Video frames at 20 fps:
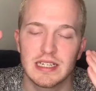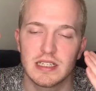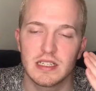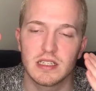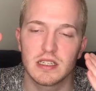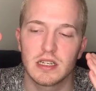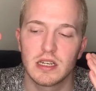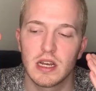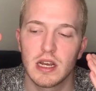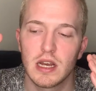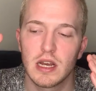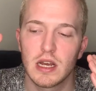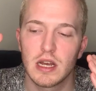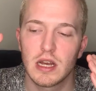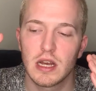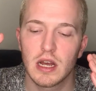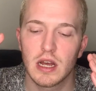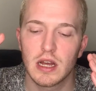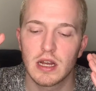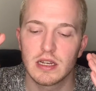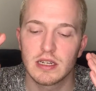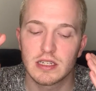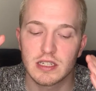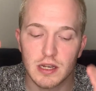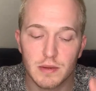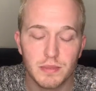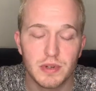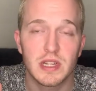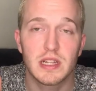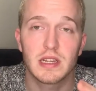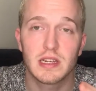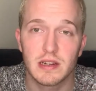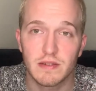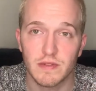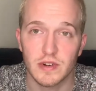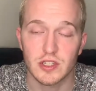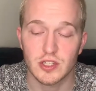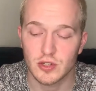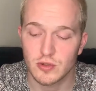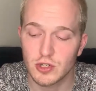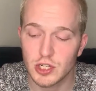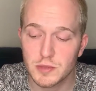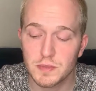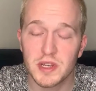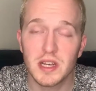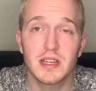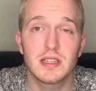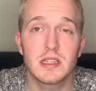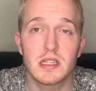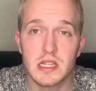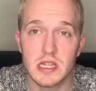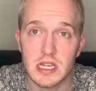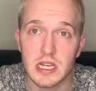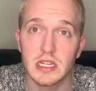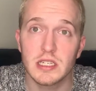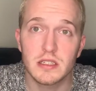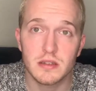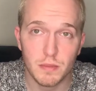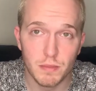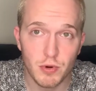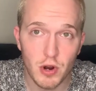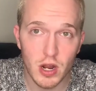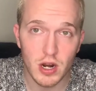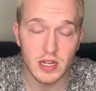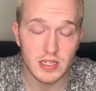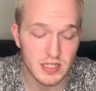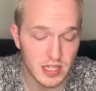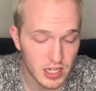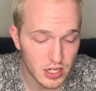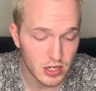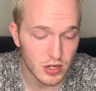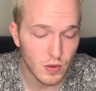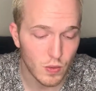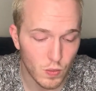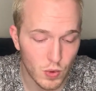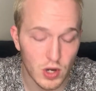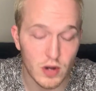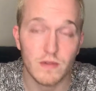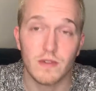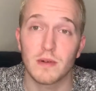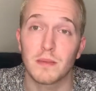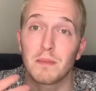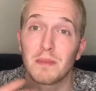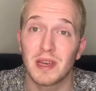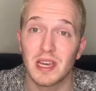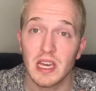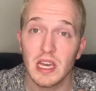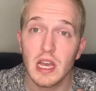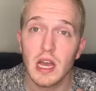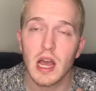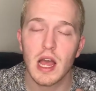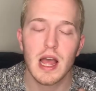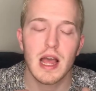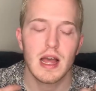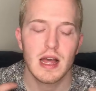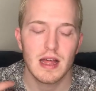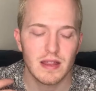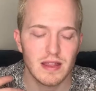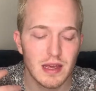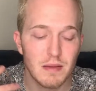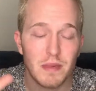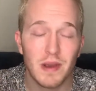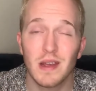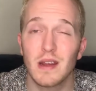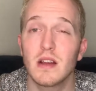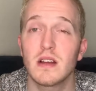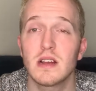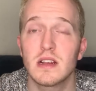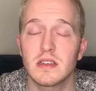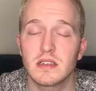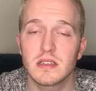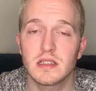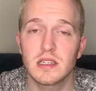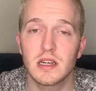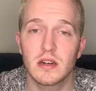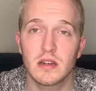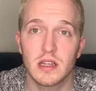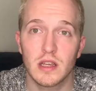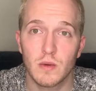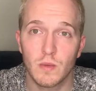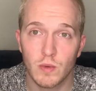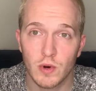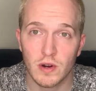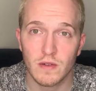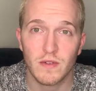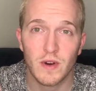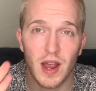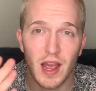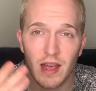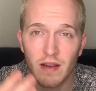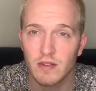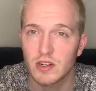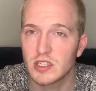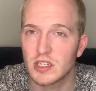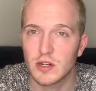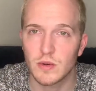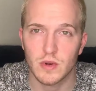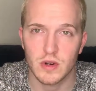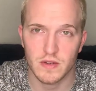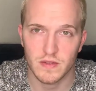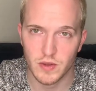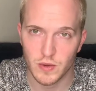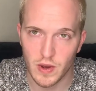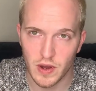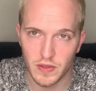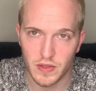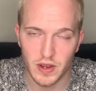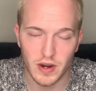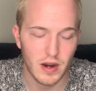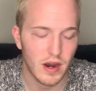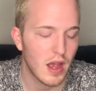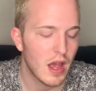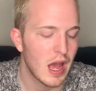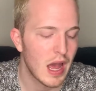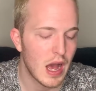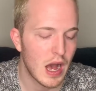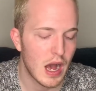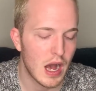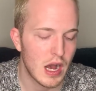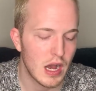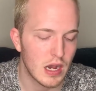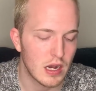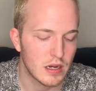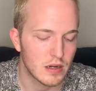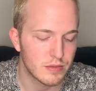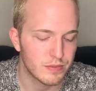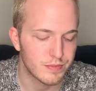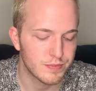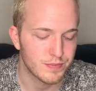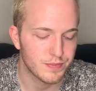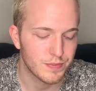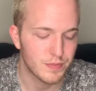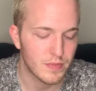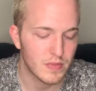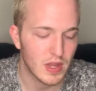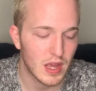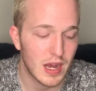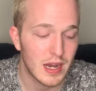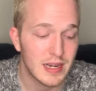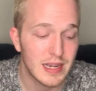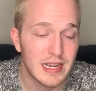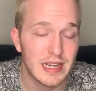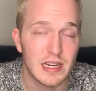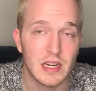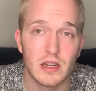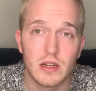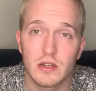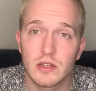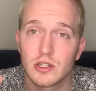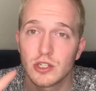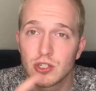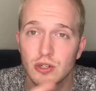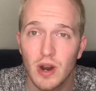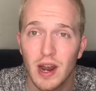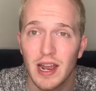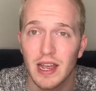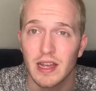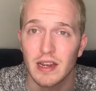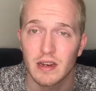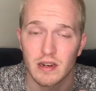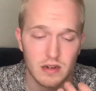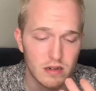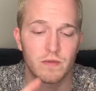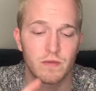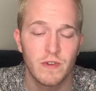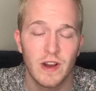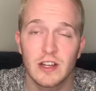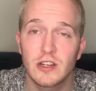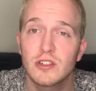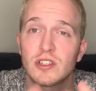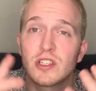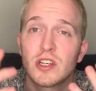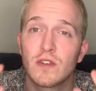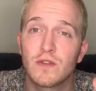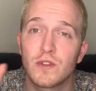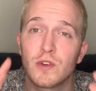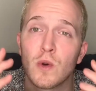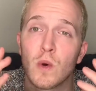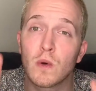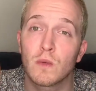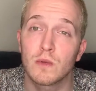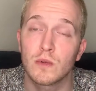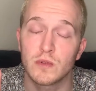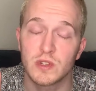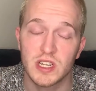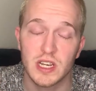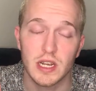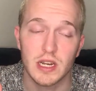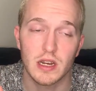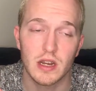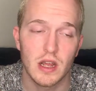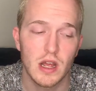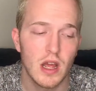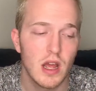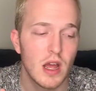is completely different. So just because these products here work for me, they may not necessarily work for every single one of you out there. Again, try it. Find yourself your routine.